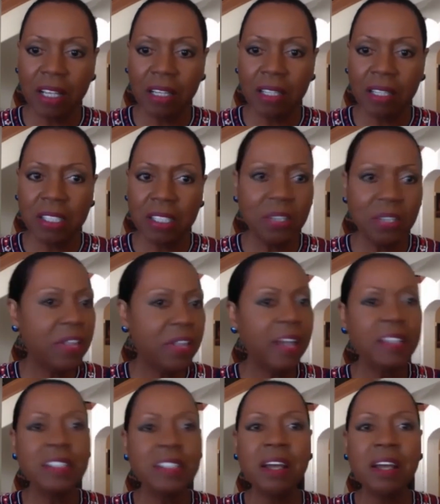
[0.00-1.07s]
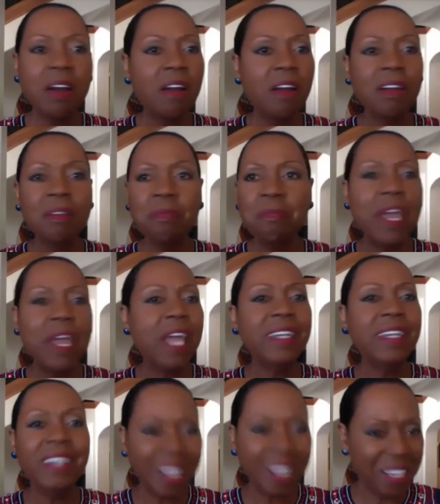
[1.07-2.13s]
So that is our
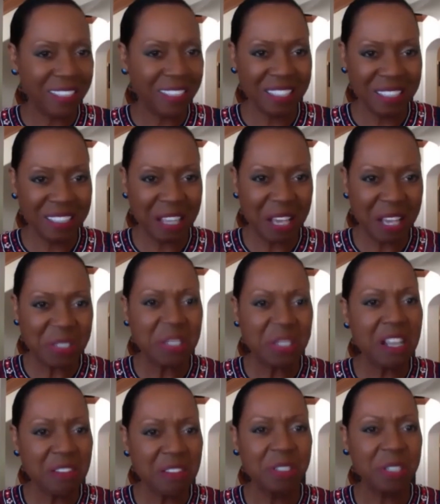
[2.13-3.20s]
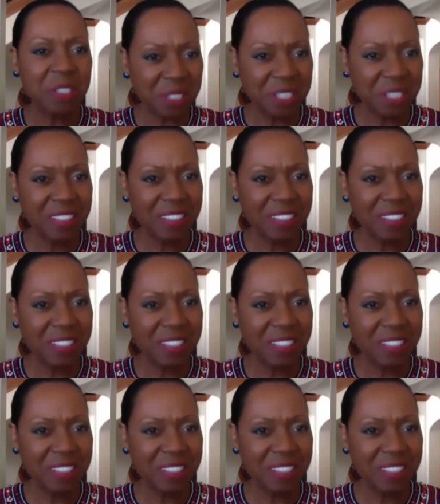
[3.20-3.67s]
mandate as lovers.